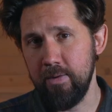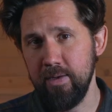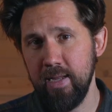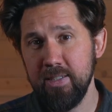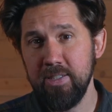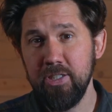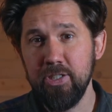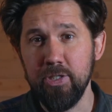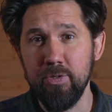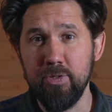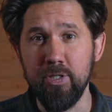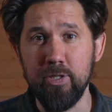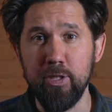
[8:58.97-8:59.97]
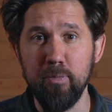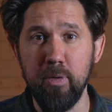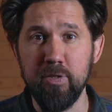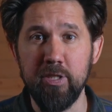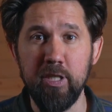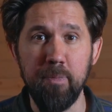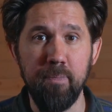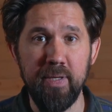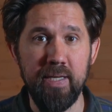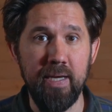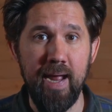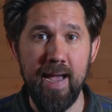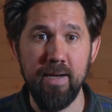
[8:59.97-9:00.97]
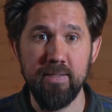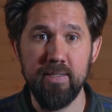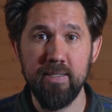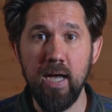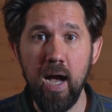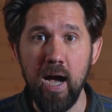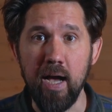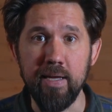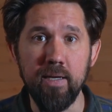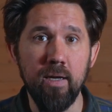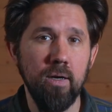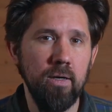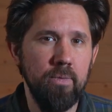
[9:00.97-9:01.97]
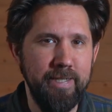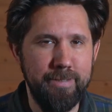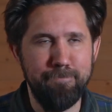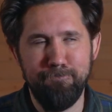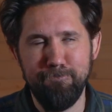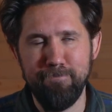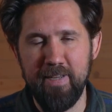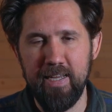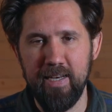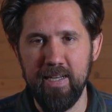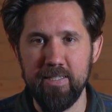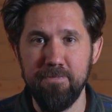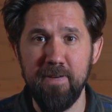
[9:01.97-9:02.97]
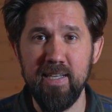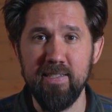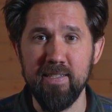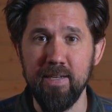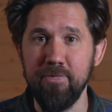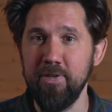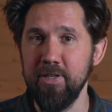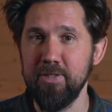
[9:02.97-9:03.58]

unless you choose to do most of your peeing outside, which, let's face it, if you're